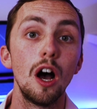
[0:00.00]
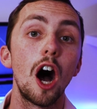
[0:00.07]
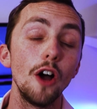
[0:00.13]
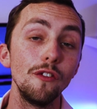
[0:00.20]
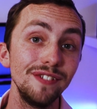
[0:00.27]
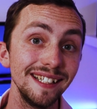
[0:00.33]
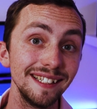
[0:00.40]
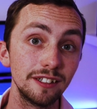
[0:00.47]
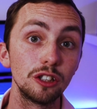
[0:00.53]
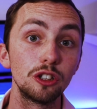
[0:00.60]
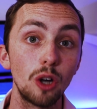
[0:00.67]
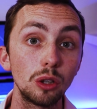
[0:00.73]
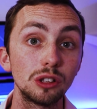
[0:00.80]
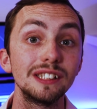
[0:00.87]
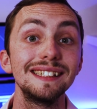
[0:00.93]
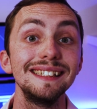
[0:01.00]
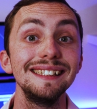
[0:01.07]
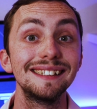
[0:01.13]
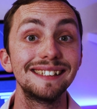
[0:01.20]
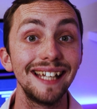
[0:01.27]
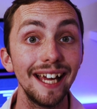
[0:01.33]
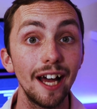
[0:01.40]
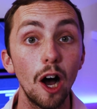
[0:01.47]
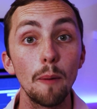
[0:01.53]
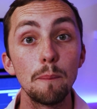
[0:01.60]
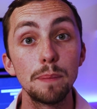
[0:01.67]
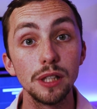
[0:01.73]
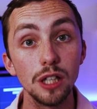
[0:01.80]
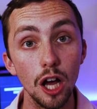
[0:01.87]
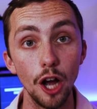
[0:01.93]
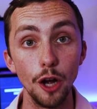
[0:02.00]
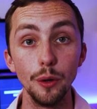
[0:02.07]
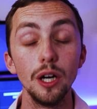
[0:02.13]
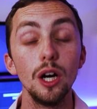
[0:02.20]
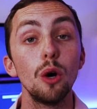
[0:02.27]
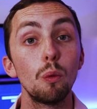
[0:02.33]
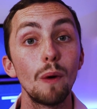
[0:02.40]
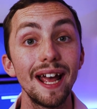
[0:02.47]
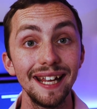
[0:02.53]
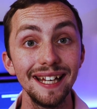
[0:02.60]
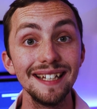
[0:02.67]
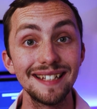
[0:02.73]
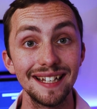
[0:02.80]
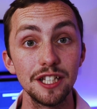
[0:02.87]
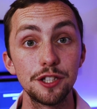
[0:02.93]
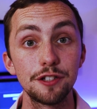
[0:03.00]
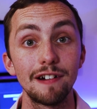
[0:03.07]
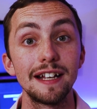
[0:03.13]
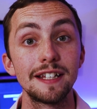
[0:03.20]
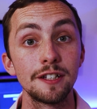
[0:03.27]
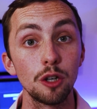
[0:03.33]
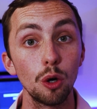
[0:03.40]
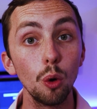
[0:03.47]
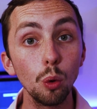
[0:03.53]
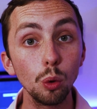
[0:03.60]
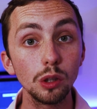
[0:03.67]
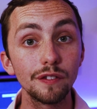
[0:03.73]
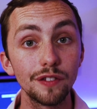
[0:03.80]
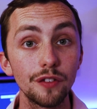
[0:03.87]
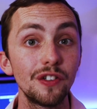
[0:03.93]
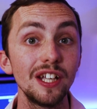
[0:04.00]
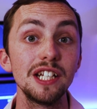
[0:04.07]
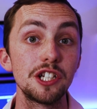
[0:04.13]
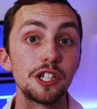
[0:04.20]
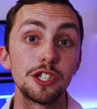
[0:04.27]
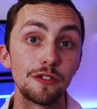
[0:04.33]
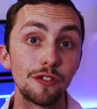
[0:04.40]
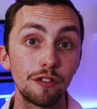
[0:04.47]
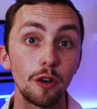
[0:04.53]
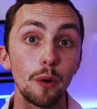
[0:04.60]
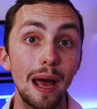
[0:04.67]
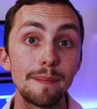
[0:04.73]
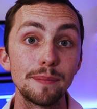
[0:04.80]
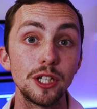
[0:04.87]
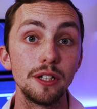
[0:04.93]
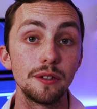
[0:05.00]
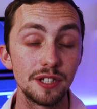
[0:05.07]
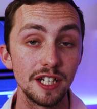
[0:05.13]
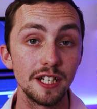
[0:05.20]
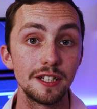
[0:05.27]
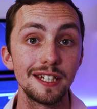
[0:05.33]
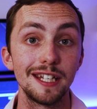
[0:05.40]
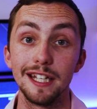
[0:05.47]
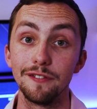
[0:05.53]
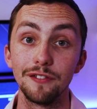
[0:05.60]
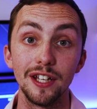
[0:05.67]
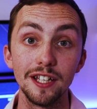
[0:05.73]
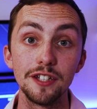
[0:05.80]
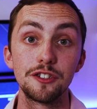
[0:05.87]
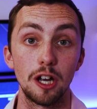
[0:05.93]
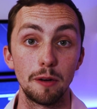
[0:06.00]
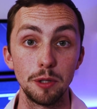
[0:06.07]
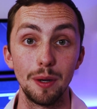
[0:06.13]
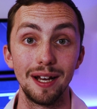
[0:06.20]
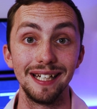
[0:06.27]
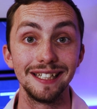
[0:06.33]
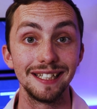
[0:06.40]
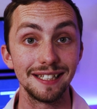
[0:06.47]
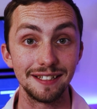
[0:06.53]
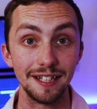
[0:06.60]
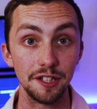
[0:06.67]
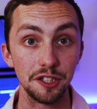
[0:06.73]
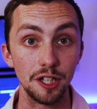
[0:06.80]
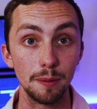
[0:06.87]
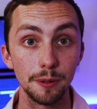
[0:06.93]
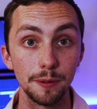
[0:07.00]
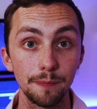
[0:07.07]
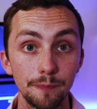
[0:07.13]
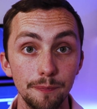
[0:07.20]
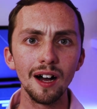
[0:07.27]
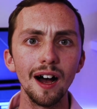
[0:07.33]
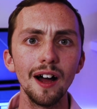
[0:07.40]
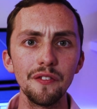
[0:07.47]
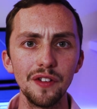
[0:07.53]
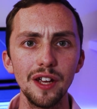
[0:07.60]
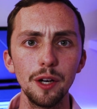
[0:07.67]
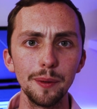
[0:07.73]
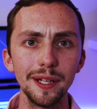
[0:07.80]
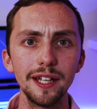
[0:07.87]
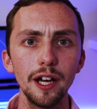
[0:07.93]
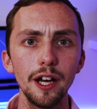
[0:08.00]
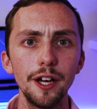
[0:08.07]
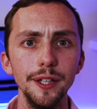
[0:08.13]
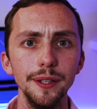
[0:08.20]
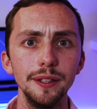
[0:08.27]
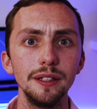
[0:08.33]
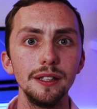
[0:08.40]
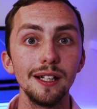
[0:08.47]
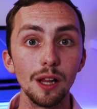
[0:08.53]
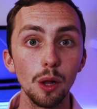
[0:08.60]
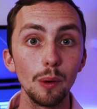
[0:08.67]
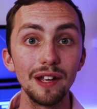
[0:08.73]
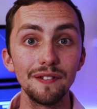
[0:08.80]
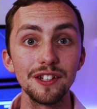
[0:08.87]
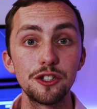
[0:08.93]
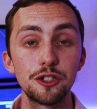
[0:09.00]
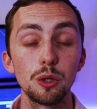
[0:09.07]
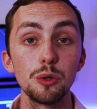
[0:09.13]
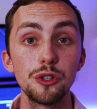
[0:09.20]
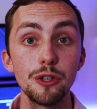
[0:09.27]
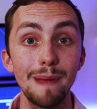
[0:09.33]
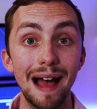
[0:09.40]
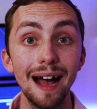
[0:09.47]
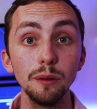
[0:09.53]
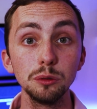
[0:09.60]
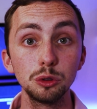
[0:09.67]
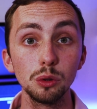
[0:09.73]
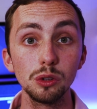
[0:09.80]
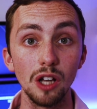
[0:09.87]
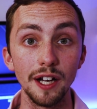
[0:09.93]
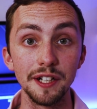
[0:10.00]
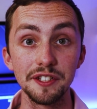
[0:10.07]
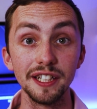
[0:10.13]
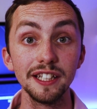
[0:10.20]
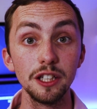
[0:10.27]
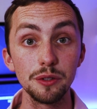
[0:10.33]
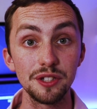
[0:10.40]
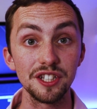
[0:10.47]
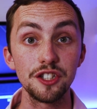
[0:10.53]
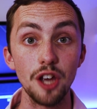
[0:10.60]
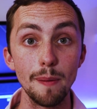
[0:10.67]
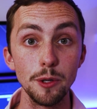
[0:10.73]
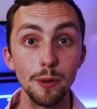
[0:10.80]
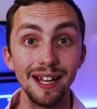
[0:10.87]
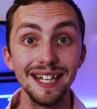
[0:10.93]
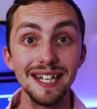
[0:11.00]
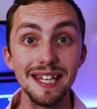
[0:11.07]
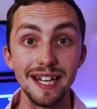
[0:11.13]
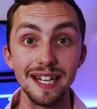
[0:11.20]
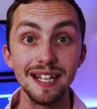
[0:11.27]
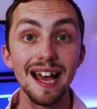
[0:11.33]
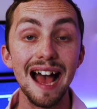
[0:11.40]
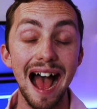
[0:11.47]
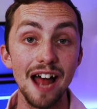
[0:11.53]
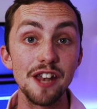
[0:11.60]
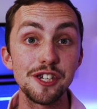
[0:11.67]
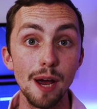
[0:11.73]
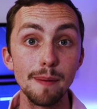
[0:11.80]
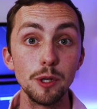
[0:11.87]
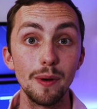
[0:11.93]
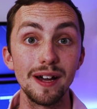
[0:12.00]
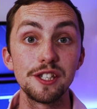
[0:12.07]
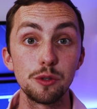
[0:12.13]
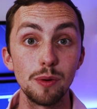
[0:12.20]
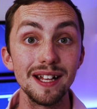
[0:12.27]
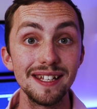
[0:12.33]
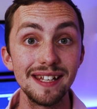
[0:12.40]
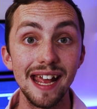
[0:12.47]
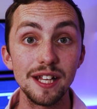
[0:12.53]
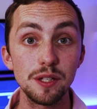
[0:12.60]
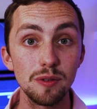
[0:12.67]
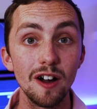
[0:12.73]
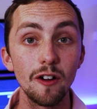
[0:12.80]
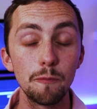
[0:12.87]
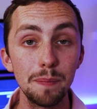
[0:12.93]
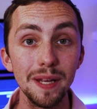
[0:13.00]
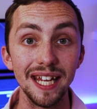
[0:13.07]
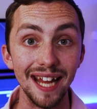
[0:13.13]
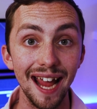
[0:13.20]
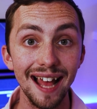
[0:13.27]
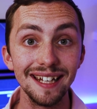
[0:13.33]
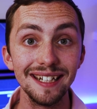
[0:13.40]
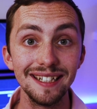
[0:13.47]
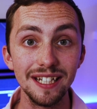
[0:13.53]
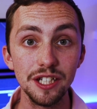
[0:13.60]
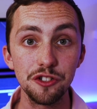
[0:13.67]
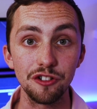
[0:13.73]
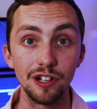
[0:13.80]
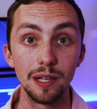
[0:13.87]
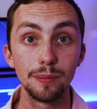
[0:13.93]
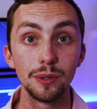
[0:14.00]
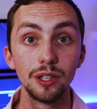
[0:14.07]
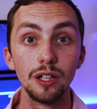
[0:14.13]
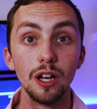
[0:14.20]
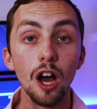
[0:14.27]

I've linked to Dr. Z's GitHub below, where he's integrated all of the features through MQTT for his WLED setup. And there we go! We've installed some outdoor lighting using WLED and WS2812B LED strip.